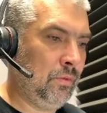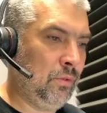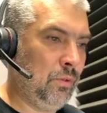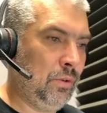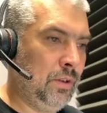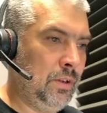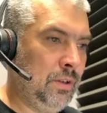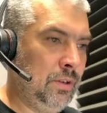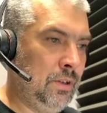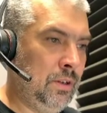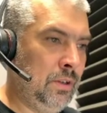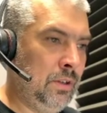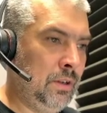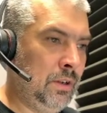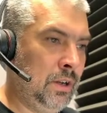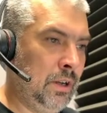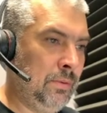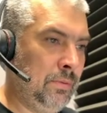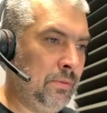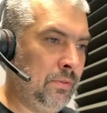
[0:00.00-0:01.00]
You can see the
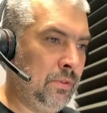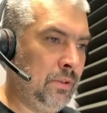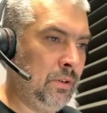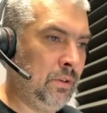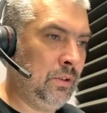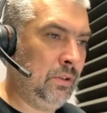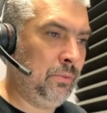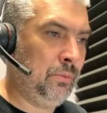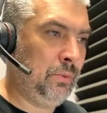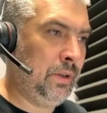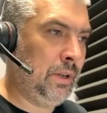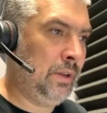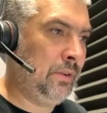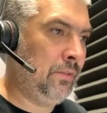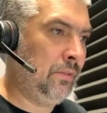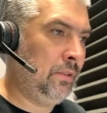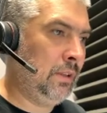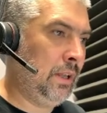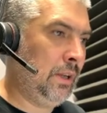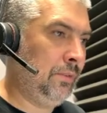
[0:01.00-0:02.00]
camera, we have
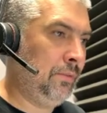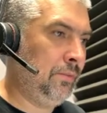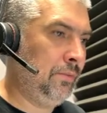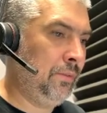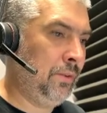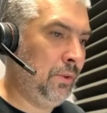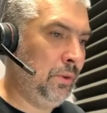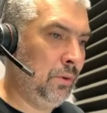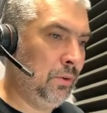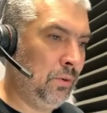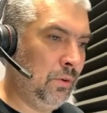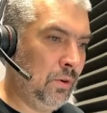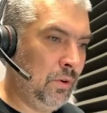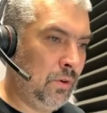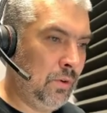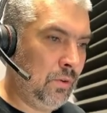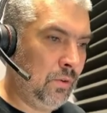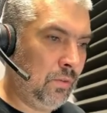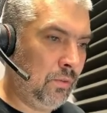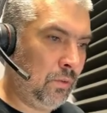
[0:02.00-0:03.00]
a live video
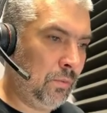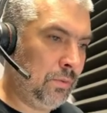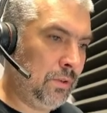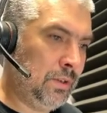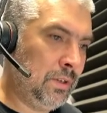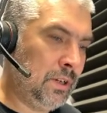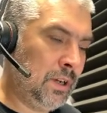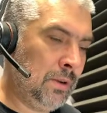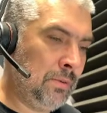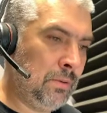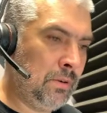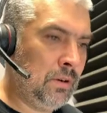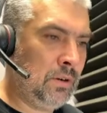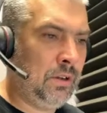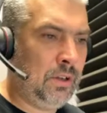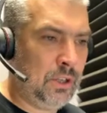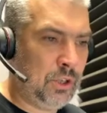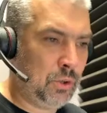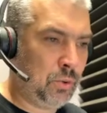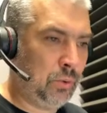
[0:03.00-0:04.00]
from this camera.
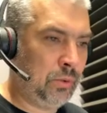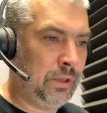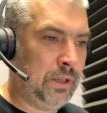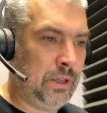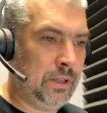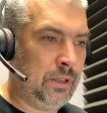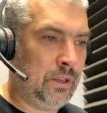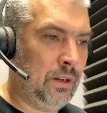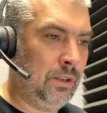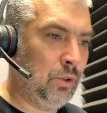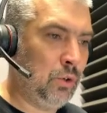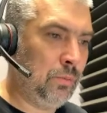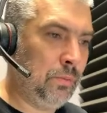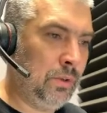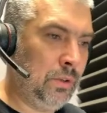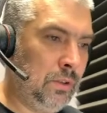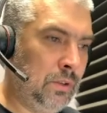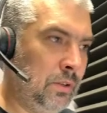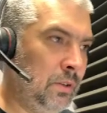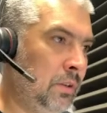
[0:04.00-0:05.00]
It's rotated a little
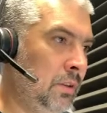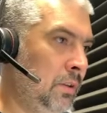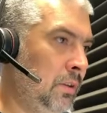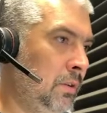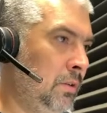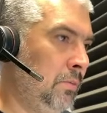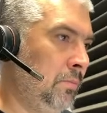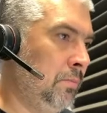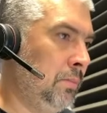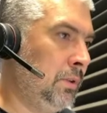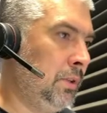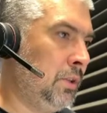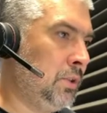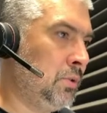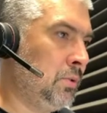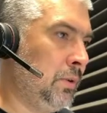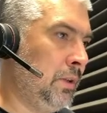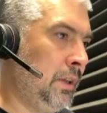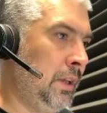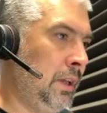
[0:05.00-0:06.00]
bit, but
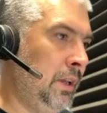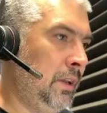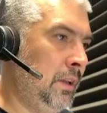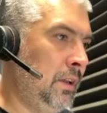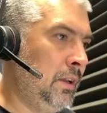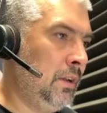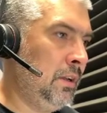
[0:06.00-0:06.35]
it's okay.